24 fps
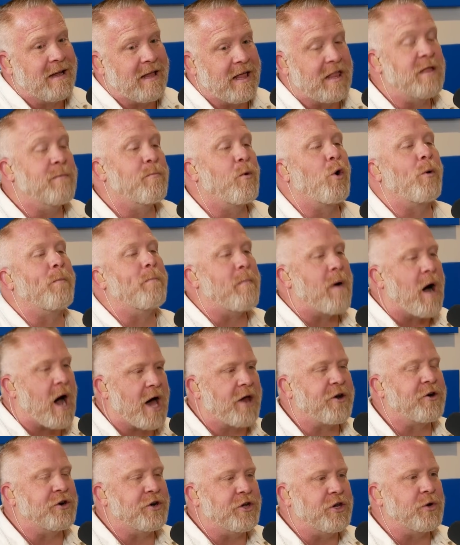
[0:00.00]
And the more
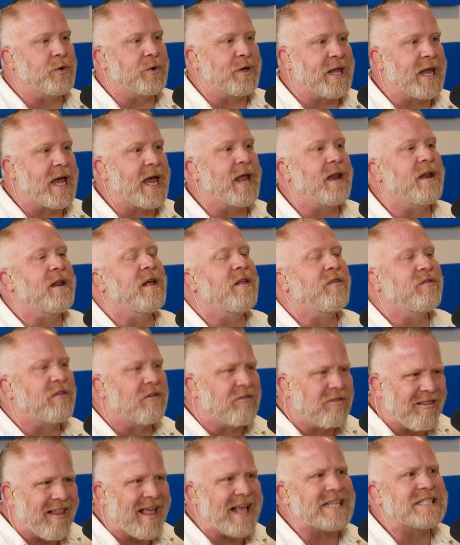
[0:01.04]
modern you get,
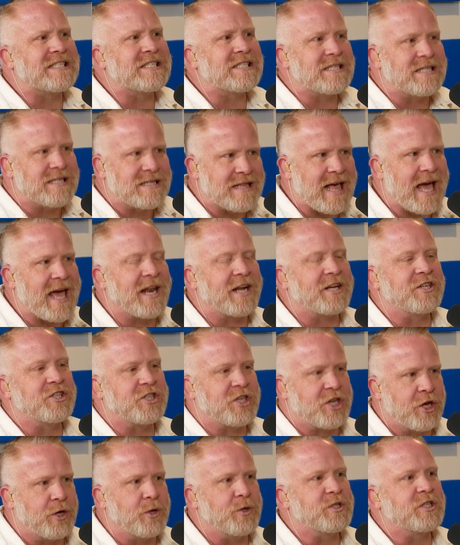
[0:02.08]
the less that
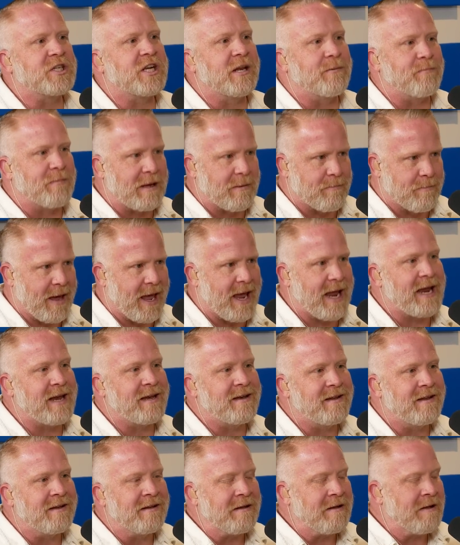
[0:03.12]
excuse can be
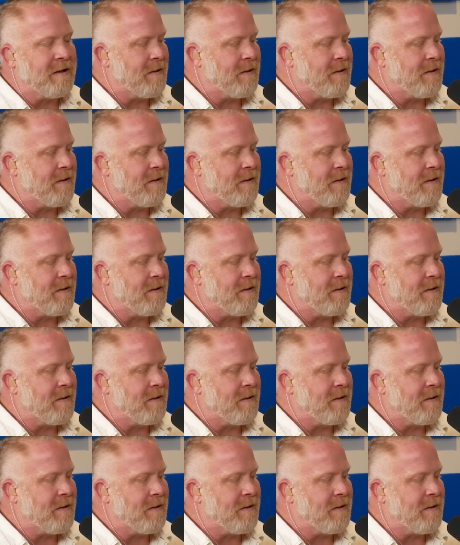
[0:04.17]
made.